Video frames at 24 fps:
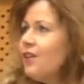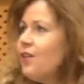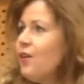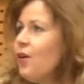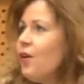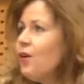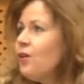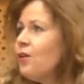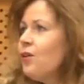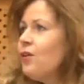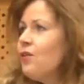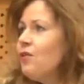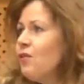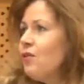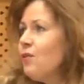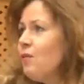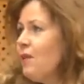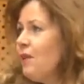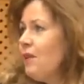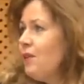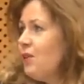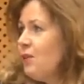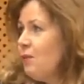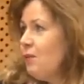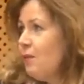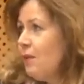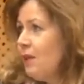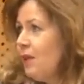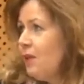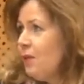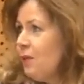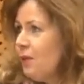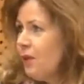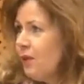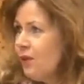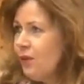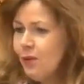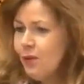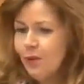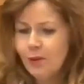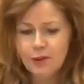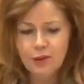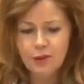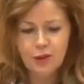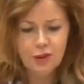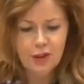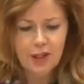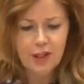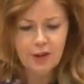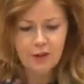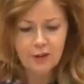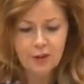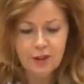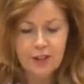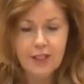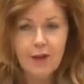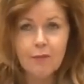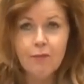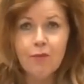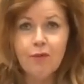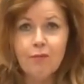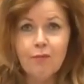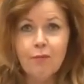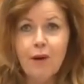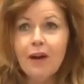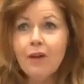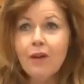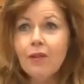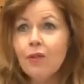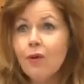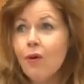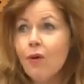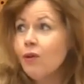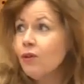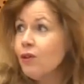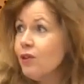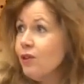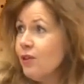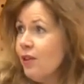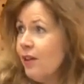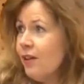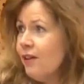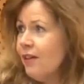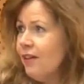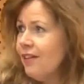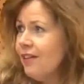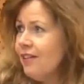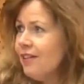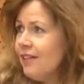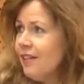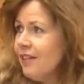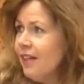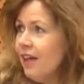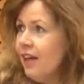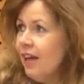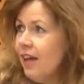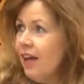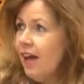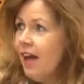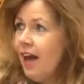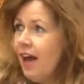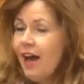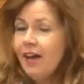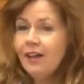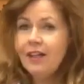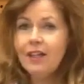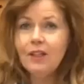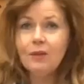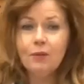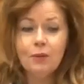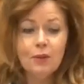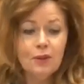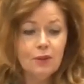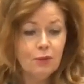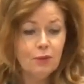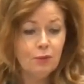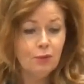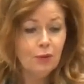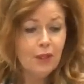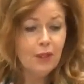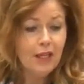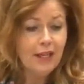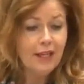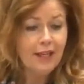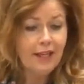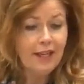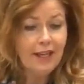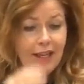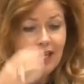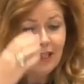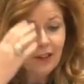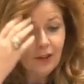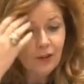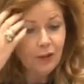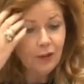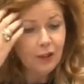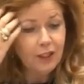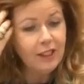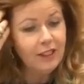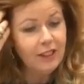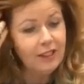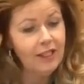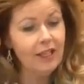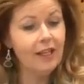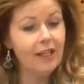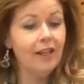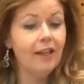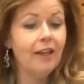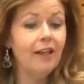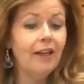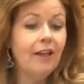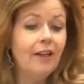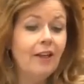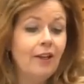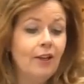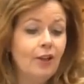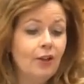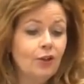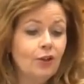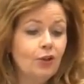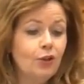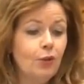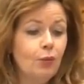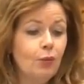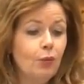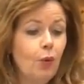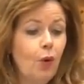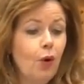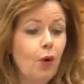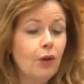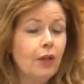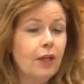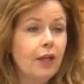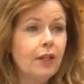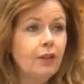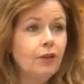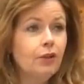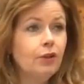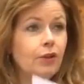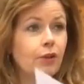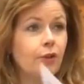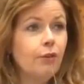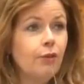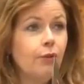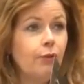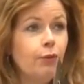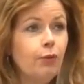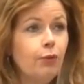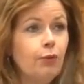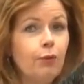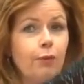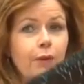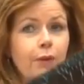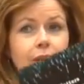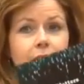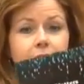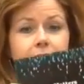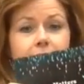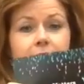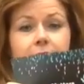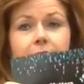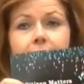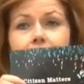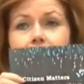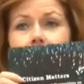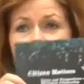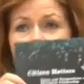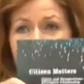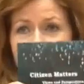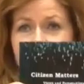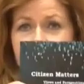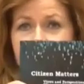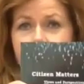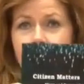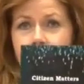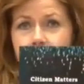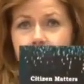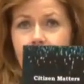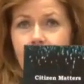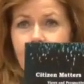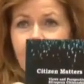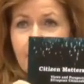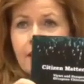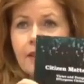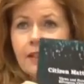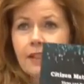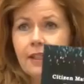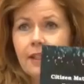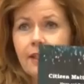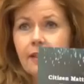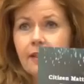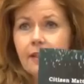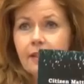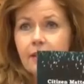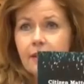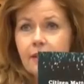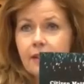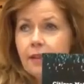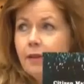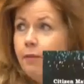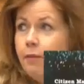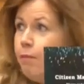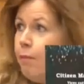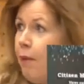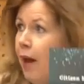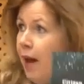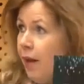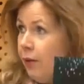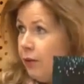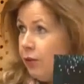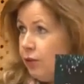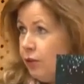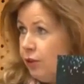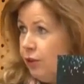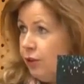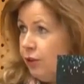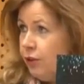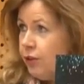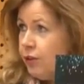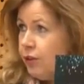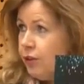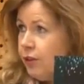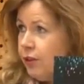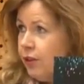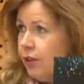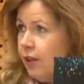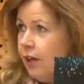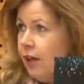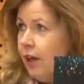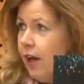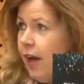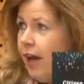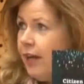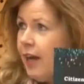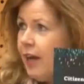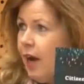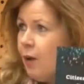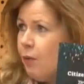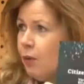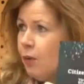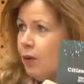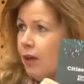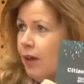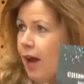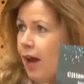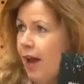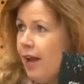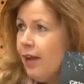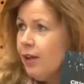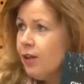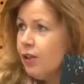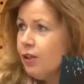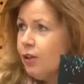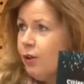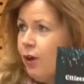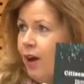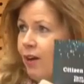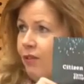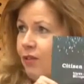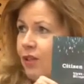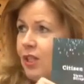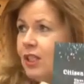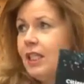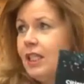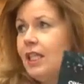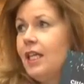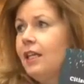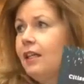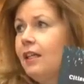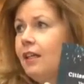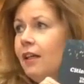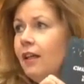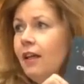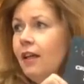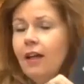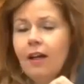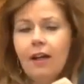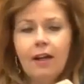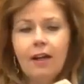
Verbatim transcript: an honor for me to be with you and share some of my thoughts on this. And it was really interesting to walk into the room and see this Citizen Matters. And I would like to have seen